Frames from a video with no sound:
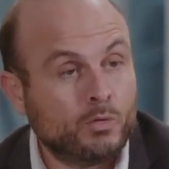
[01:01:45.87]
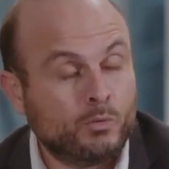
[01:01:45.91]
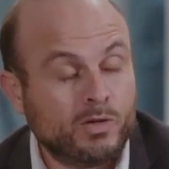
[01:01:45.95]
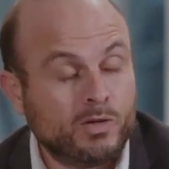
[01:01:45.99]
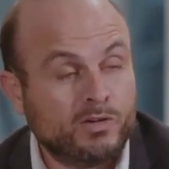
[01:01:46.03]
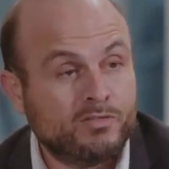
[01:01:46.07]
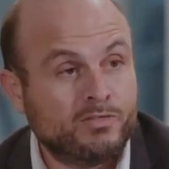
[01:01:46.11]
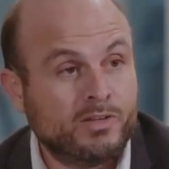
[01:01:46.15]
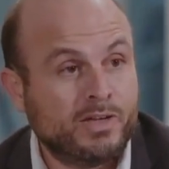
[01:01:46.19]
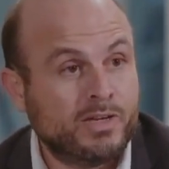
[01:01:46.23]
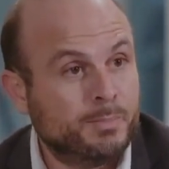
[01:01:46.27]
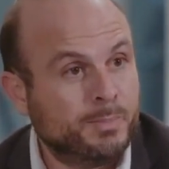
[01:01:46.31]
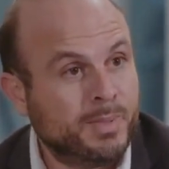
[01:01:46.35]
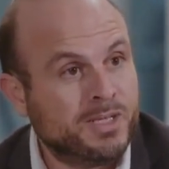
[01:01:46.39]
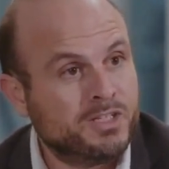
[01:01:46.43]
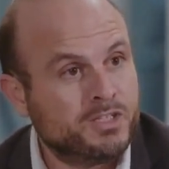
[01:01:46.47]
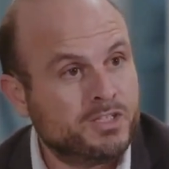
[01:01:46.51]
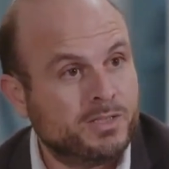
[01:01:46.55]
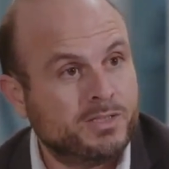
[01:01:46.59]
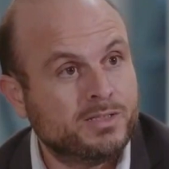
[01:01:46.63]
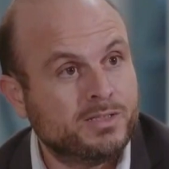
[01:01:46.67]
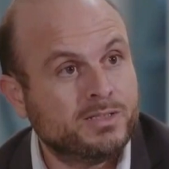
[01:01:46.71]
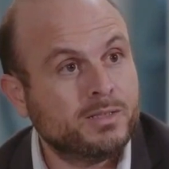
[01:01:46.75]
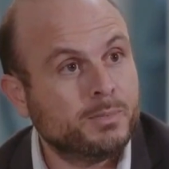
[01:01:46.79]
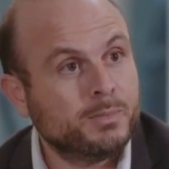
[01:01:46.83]
We're very
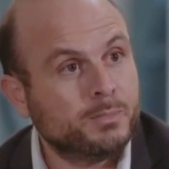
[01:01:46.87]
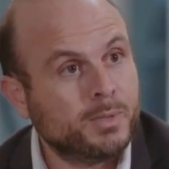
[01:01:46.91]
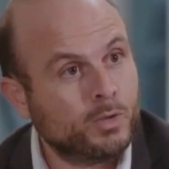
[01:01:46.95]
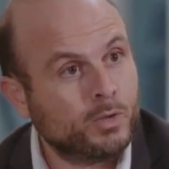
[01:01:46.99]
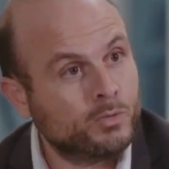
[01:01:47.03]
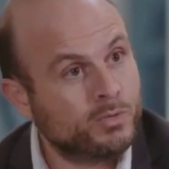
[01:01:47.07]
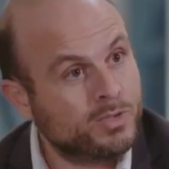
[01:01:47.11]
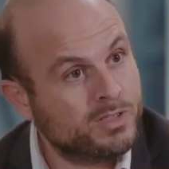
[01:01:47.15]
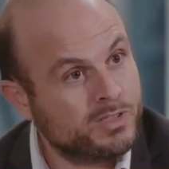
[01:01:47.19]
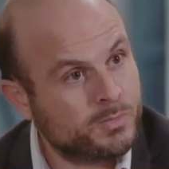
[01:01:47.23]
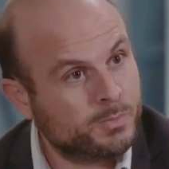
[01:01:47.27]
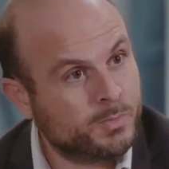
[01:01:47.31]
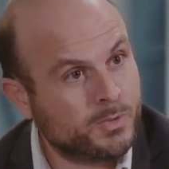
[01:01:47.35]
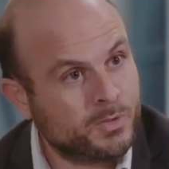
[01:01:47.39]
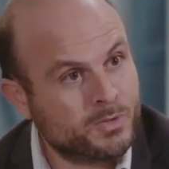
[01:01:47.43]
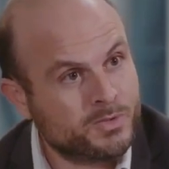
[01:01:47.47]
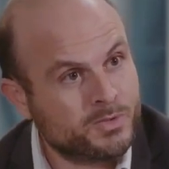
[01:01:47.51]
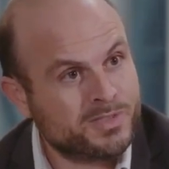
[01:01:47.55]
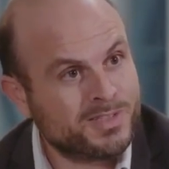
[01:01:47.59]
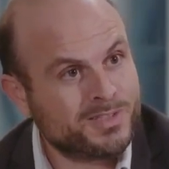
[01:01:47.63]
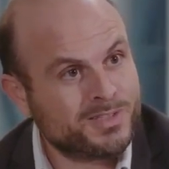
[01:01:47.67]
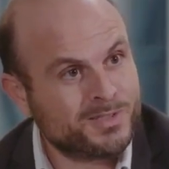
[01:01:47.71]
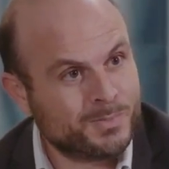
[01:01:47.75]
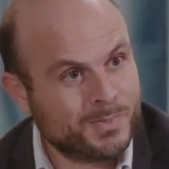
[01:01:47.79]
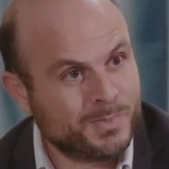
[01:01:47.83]
passionate about this
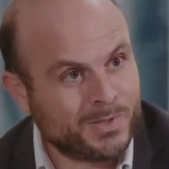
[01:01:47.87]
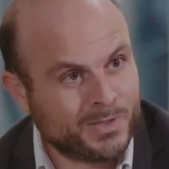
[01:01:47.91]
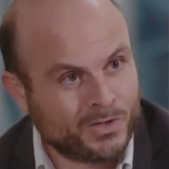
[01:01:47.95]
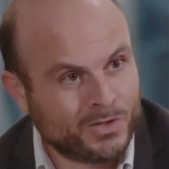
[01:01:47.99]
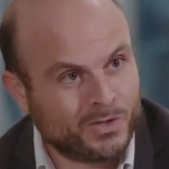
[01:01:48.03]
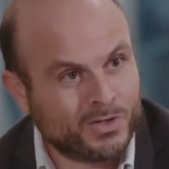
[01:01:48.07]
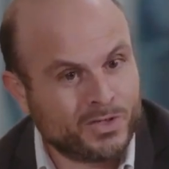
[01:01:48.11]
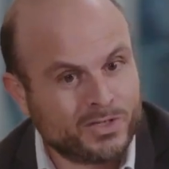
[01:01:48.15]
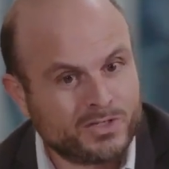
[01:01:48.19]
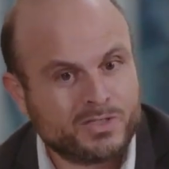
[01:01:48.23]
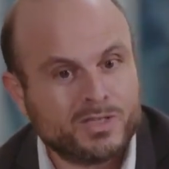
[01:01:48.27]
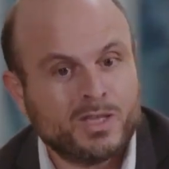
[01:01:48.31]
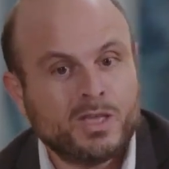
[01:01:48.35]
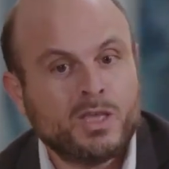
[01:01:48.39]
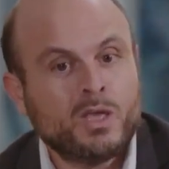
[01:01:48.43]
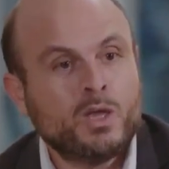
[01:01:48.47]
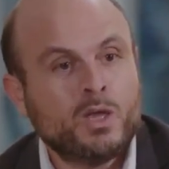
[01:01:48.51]
process because